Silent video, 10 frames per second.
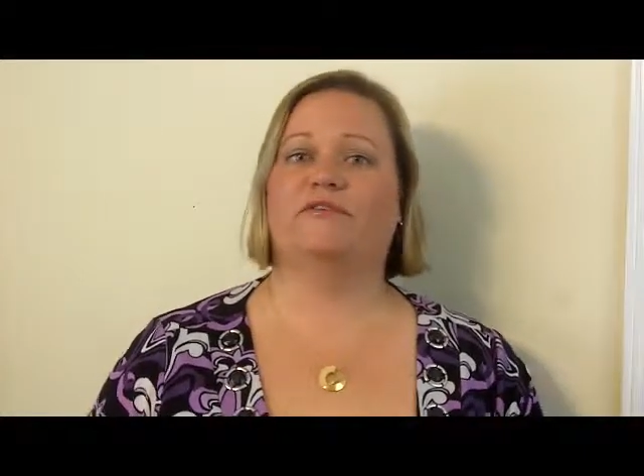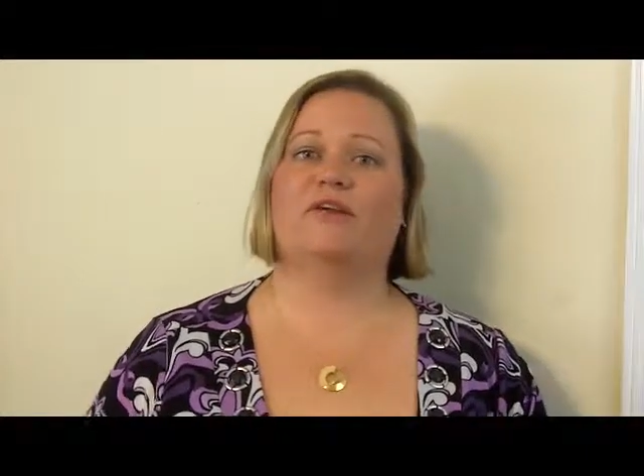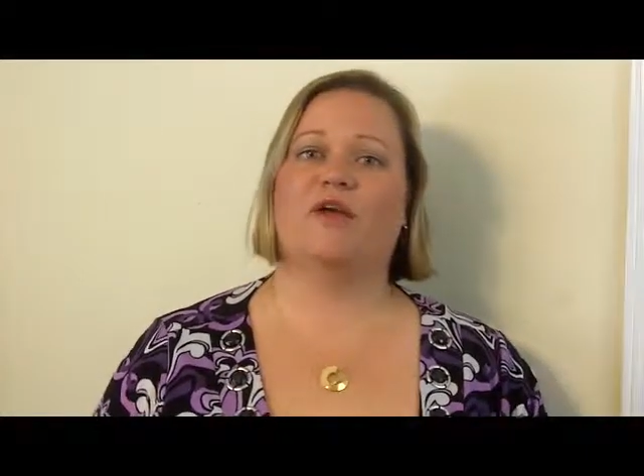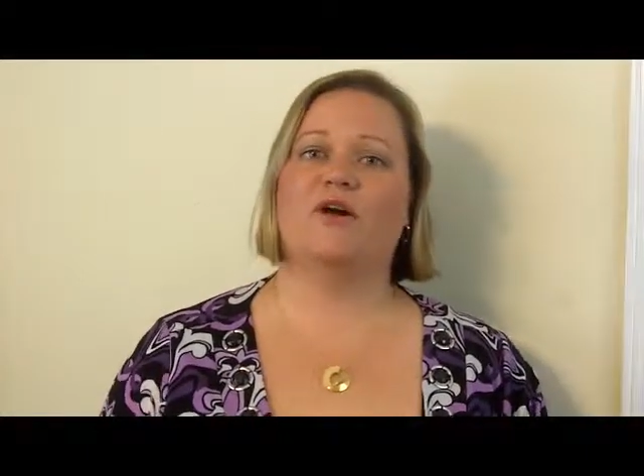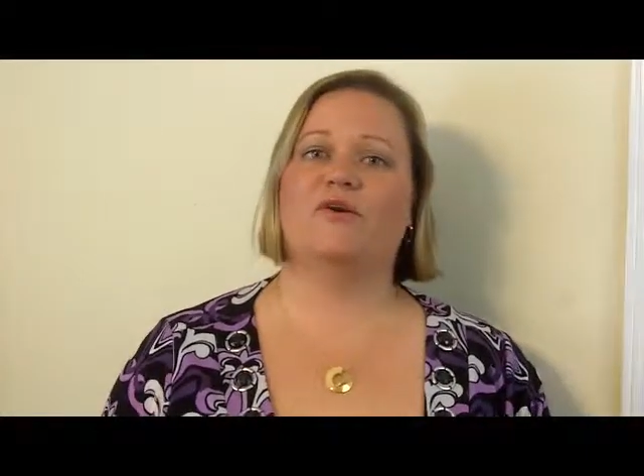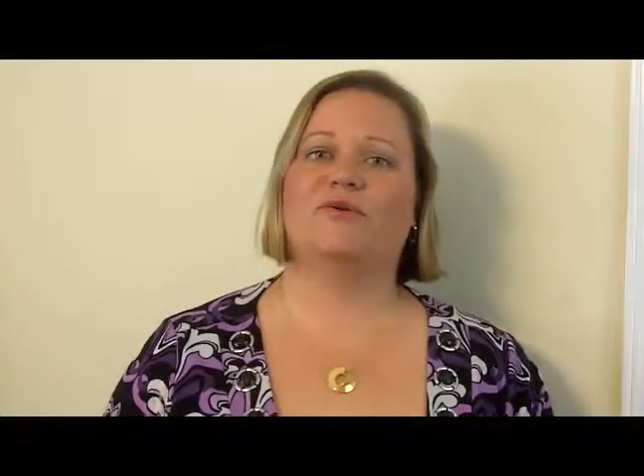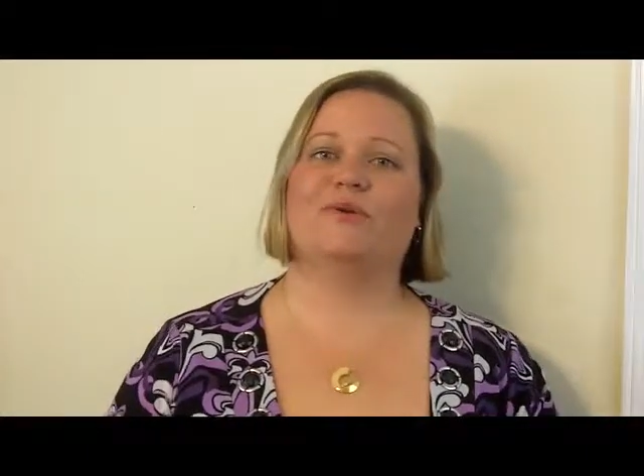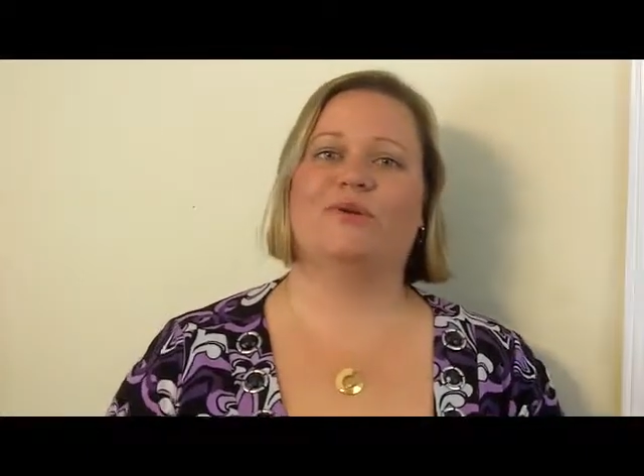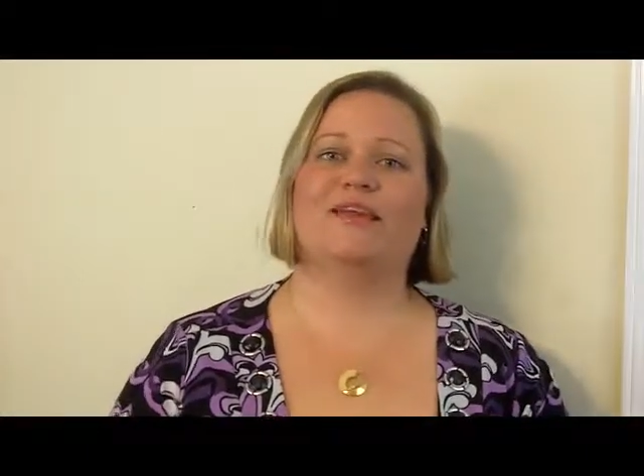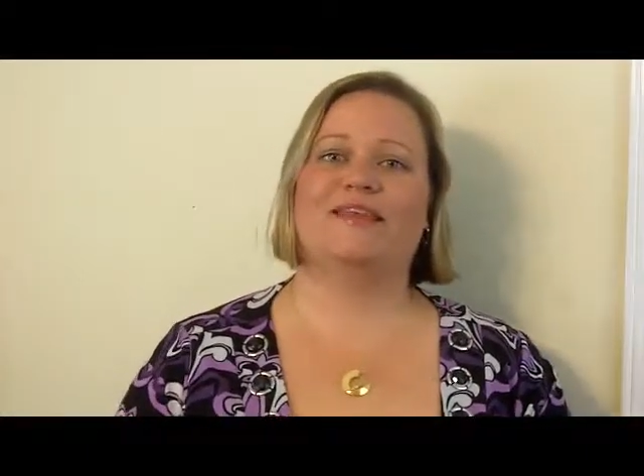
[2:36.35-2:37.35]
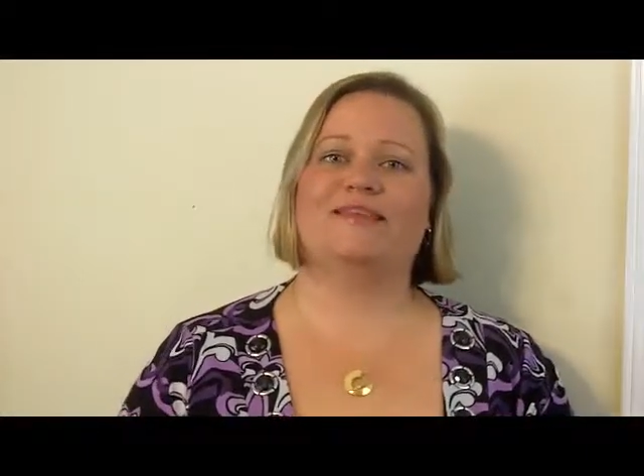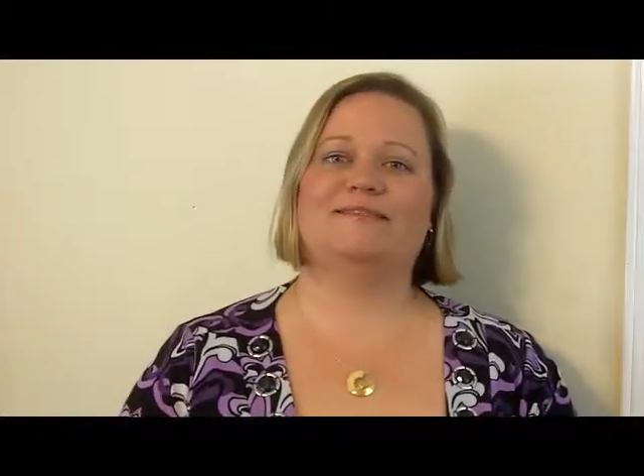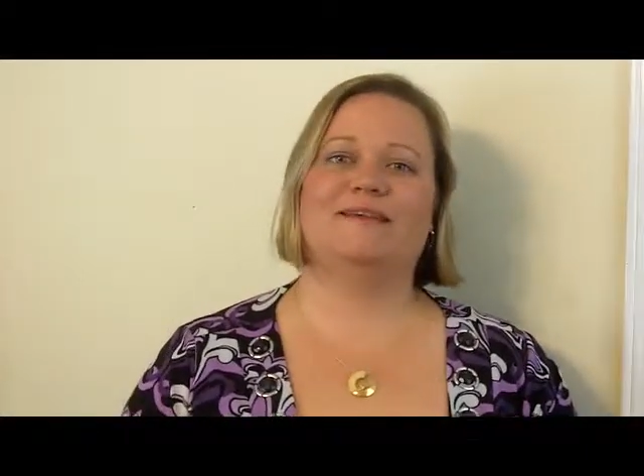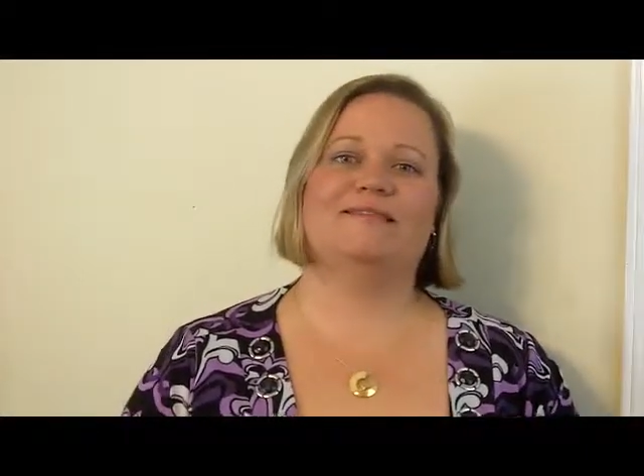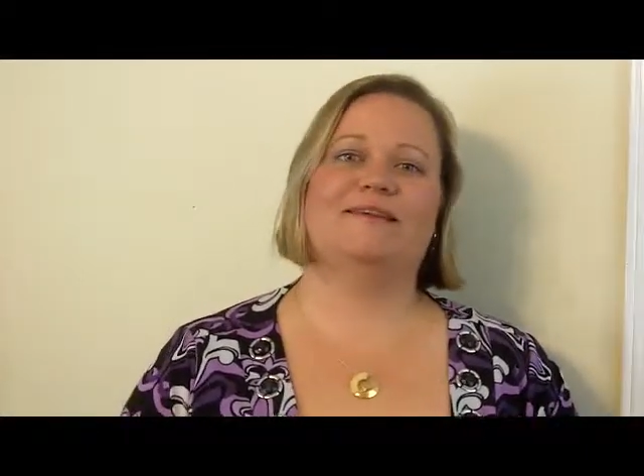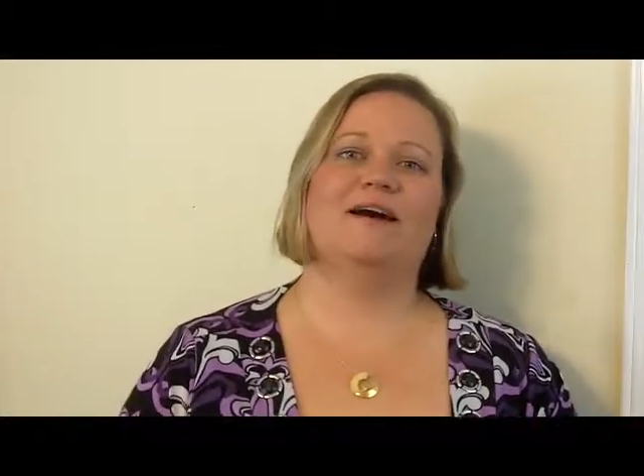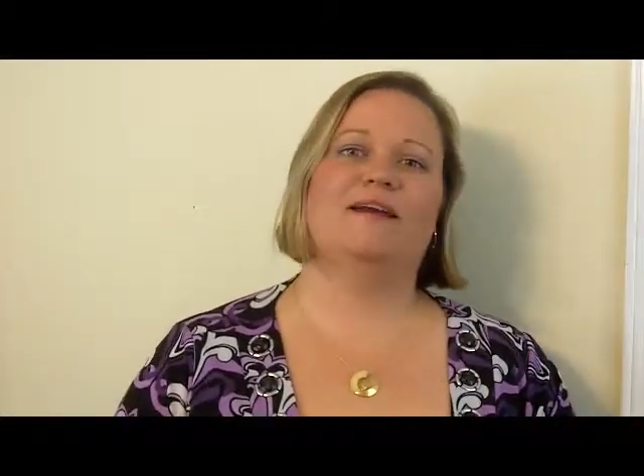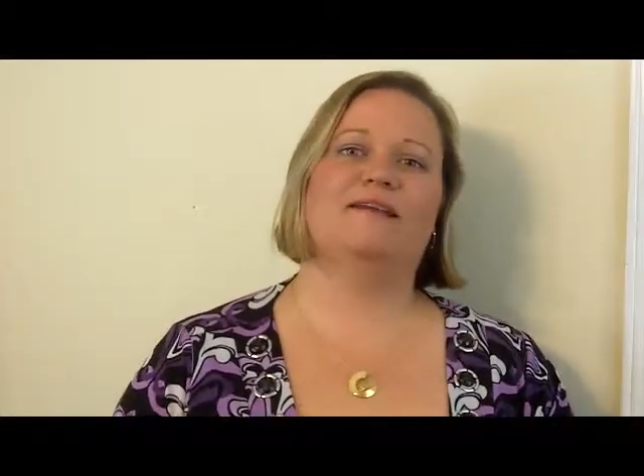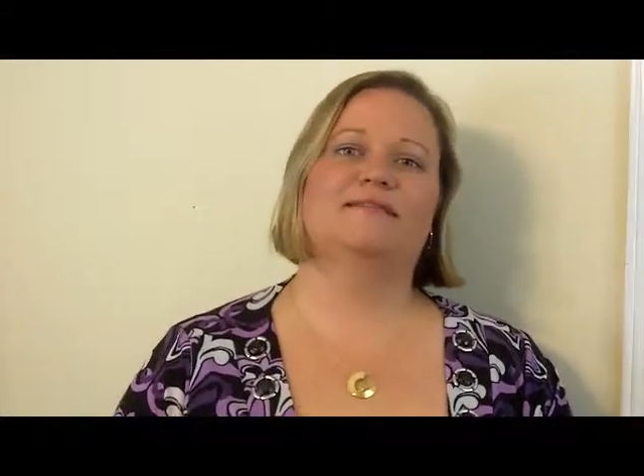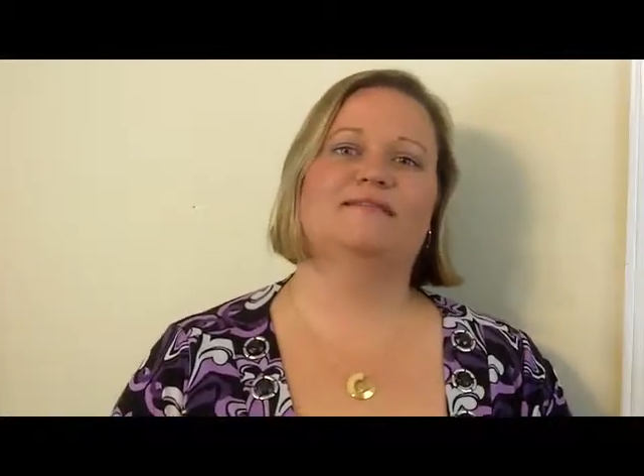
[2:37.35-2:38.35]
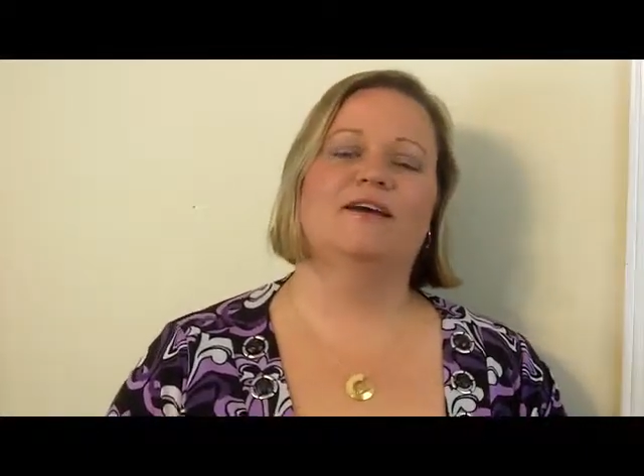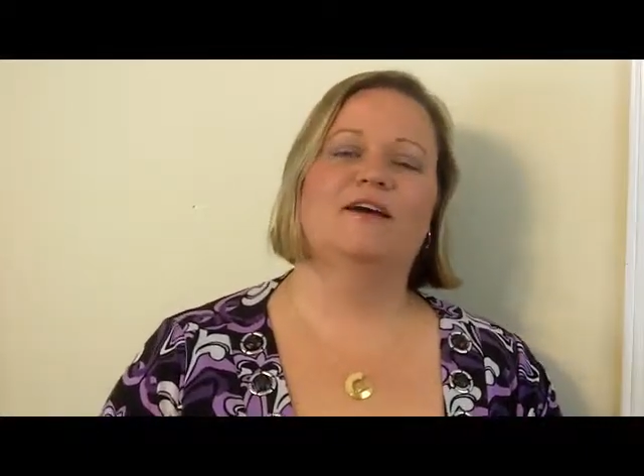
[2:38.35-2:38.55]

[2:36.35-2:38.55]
you think oh look at that sexy goddess